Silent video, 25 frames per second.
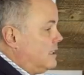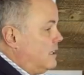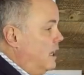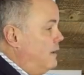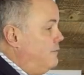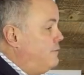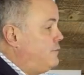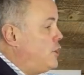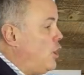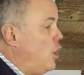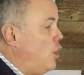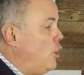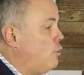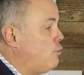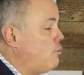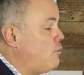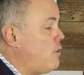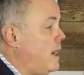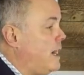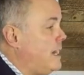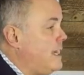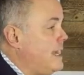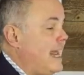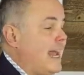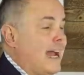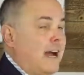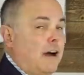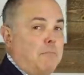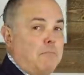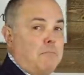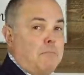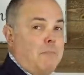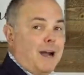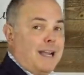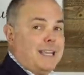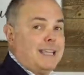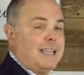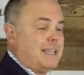Love gold right now.
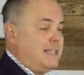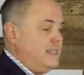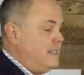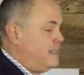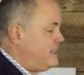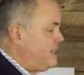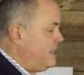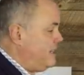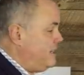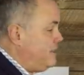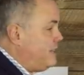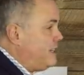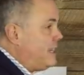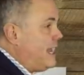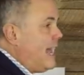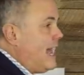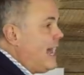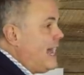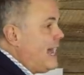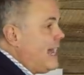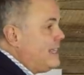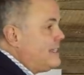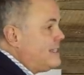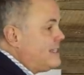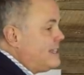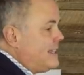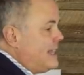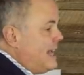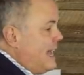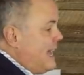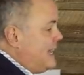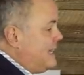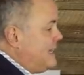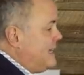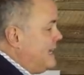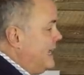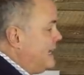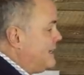Might continue to add to
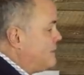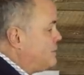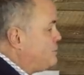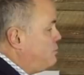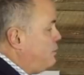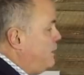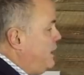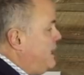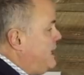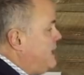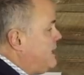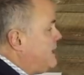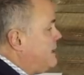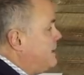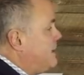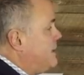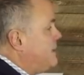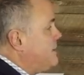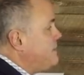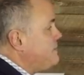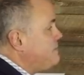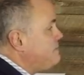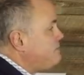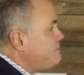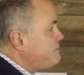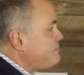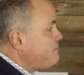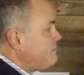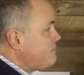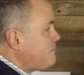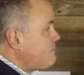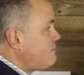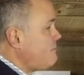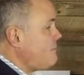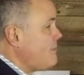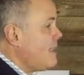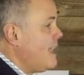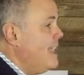that next week.
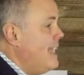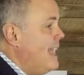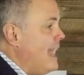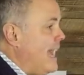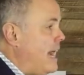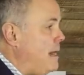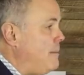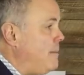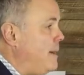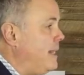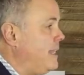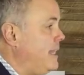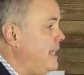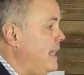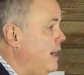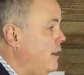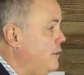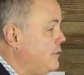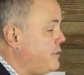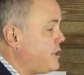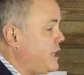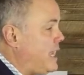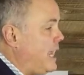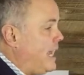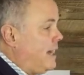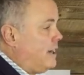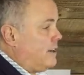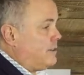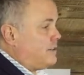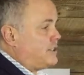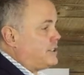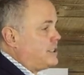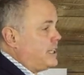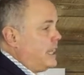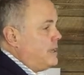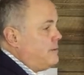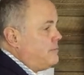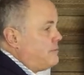How about healthcare?
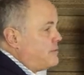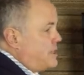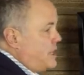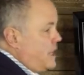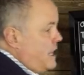Same